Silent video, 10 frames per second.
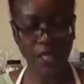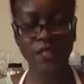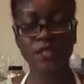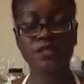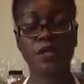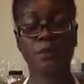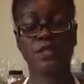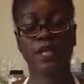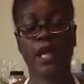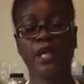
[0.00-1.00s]
It is
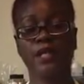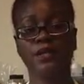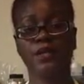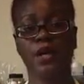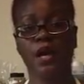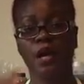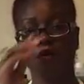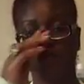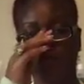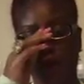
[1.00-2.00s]
obtained
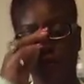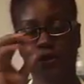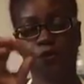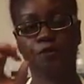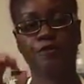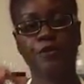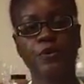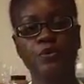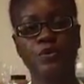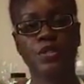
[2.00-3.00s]
from the
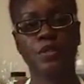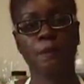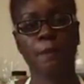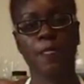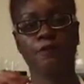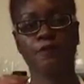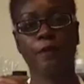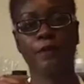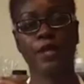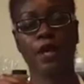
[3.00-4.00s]
fruit,
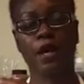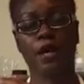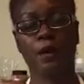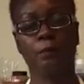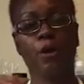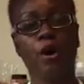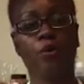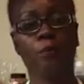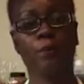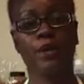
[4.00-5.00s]
from the
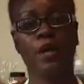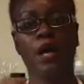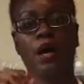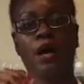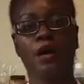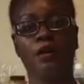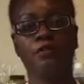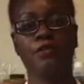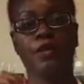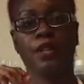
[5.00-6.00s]
pulp
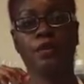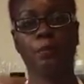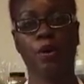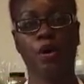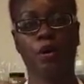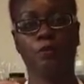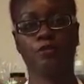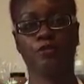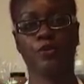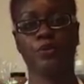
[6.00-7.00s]
of the palm
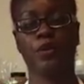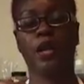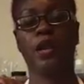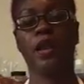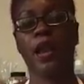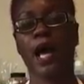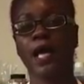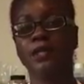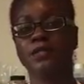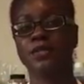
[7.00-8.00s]
fruit,
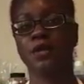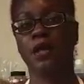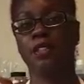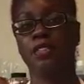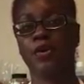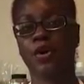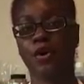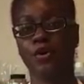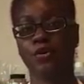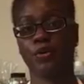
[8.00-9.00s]
not the
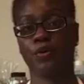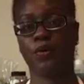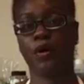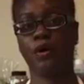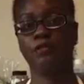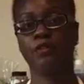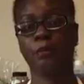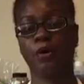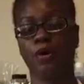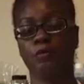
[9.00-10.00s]
kernel of the
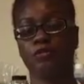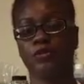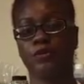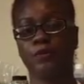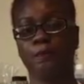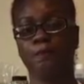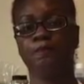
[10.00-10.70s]
palm fruit.